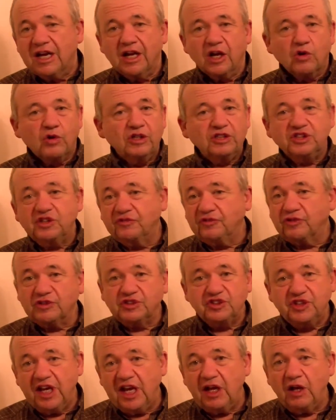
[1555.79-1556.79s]
Christopher
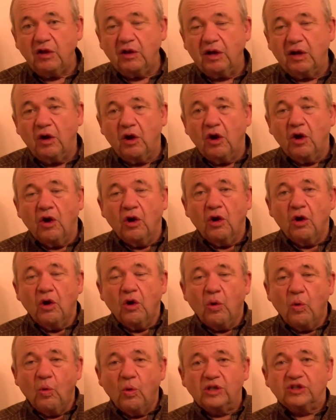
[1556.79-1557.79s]
Steele
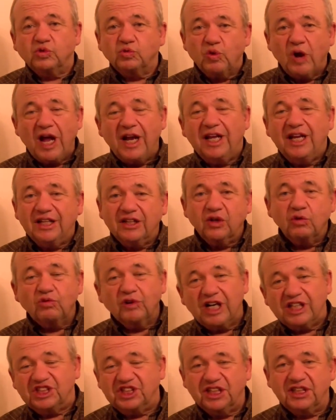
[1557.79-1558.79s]
was running the
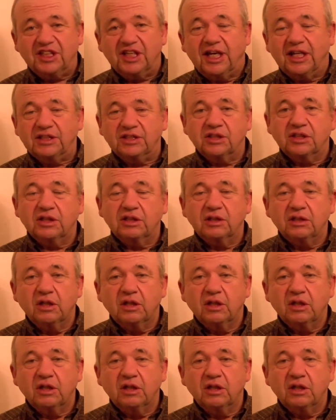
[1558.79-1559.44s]
Russia desk,